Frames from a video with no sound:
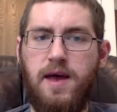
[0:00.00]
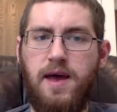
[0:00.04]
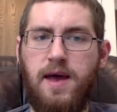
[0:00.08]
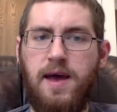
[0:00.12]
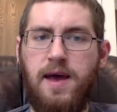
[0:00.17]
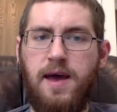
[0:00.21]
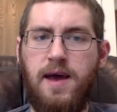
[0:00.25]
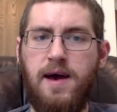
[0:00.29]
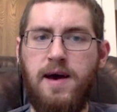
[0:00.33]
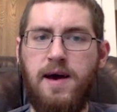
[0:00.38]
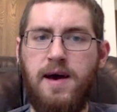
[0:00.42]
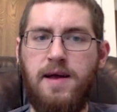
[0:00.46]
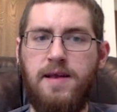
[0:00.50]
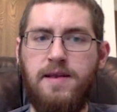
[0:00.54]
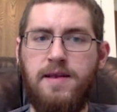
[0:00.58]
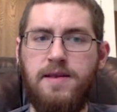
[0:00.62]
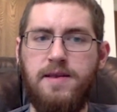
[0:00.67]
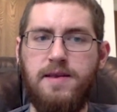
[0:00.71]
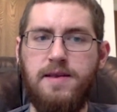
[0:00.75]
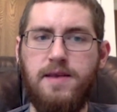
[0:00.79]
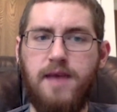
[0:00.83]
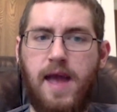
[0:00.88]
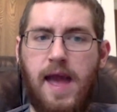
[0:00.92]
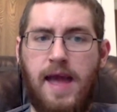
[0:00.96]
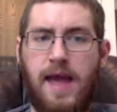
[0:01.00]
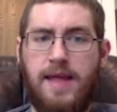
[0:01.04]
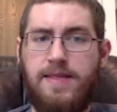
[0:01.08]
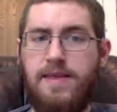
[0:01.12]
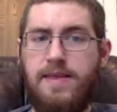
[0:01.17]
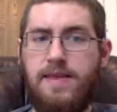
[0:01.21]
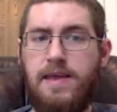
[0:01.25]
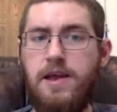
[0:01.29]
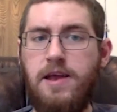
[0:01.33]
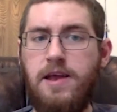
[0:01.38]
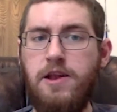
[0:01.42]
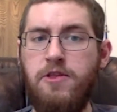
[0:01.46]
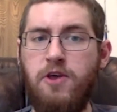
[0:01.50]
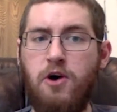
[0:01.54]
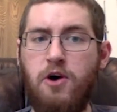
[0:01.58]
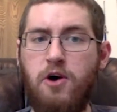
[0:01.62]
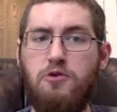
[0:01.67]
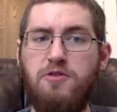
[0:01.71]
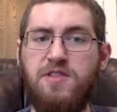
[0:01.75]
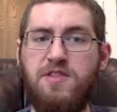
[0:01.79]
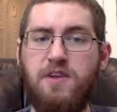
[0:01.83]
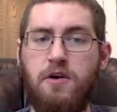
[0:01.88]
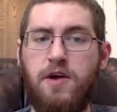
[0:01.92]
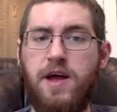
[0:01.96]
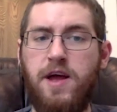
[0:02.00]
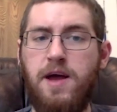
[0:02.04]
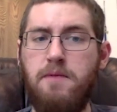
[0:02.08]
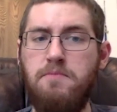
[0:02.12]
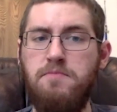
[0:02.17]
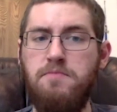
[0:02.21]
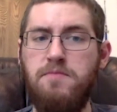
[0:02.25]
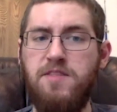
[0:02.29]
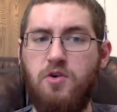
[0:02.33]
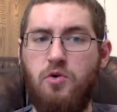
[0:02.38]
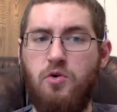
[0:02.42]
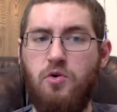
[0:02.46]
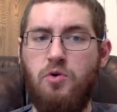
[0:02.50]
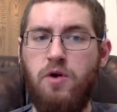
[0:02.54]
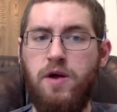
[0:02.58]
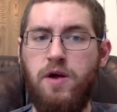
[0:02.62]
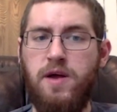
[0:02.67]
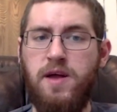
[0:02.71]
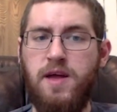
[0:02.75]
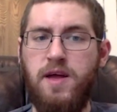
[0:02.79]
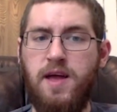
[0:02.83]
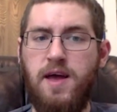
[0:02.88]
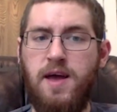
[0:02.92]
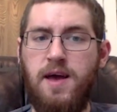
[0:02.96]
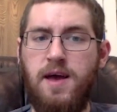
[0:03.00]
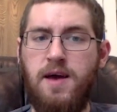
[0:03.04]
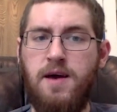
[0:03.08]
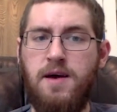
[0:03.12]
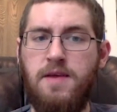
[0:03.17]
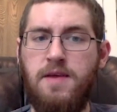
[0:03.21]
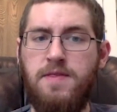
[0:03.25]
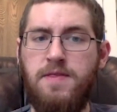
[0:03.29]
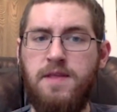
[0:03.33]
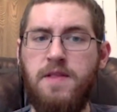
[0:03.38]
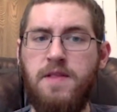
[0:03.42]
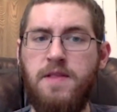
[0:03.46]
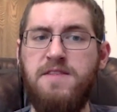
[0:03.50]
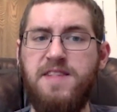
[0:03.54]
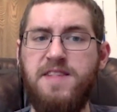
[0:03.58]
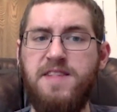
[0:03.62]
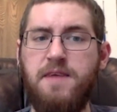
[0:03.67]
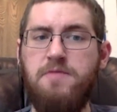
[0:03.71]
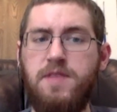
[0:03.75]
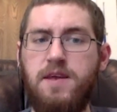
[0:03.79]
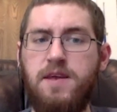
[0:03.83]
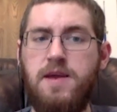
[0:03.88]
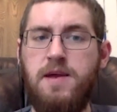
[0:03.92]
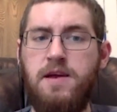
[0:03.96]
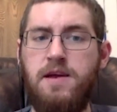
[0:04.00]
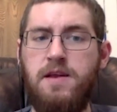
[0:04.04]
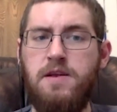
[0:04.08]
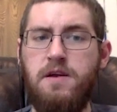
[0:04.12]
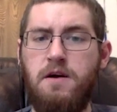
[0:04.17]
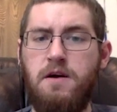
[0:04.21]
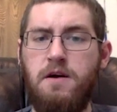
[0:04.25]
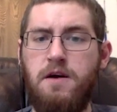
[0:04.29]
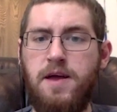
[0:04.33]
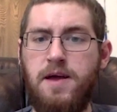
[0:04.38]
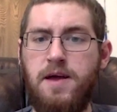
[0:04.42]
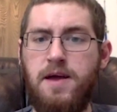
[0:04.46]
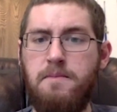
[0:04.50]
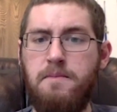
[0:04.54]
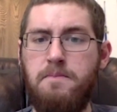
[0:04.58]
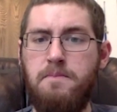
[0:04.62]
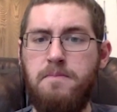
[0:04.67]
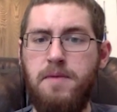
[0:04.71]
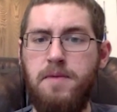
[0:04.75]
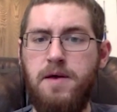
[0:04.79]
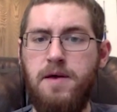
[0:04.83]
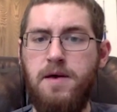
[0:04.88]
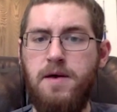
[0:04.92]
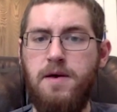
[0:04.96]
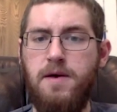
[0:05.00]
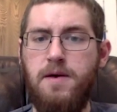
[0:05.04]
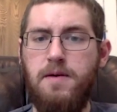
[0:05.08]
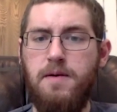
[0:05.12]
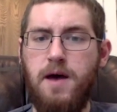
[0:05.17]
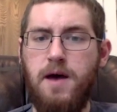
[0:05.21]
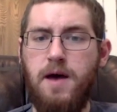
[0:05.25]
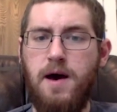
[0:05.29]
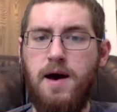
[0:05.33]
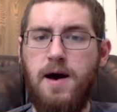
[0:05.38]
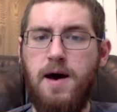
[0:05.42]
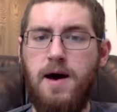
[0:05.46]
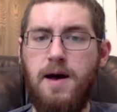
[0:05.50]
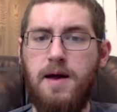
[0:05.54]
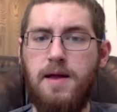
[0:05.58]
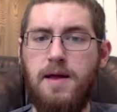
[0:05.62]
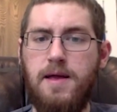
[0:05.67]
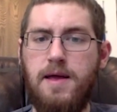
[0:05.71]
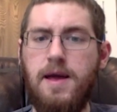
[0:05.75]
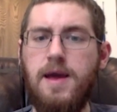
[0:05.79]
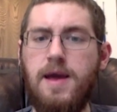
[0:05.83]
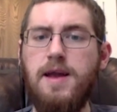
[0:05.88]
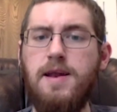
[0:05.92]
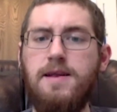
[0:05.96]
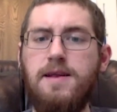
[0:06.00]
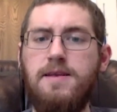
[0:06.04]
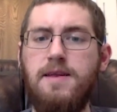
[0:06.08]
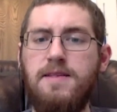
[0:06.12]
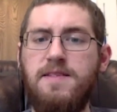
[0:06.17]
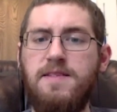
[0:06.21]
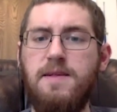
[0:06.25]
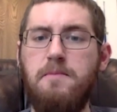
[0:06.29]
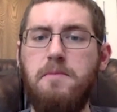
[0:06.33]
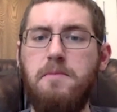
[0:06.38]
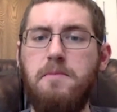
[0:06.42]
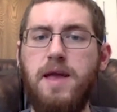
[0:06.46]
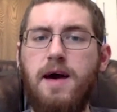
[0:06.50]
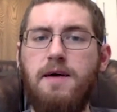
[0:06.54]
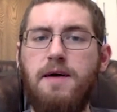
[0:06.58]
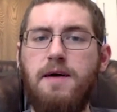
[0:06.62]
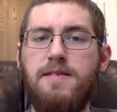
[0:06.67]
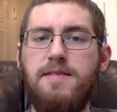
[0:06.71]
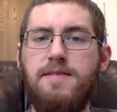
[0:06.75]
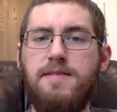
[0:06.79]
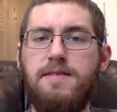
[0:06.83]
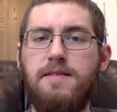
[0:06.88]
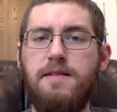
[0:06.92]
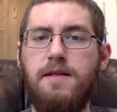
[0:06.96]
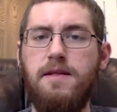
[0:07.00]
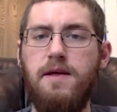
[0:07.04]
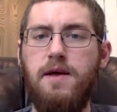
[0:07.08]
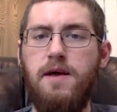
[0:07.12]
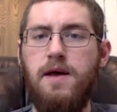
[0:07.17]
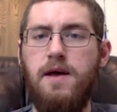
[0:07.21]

and 18 of those are him scoring, and the other 17 are him uh, kicking it to somebody else.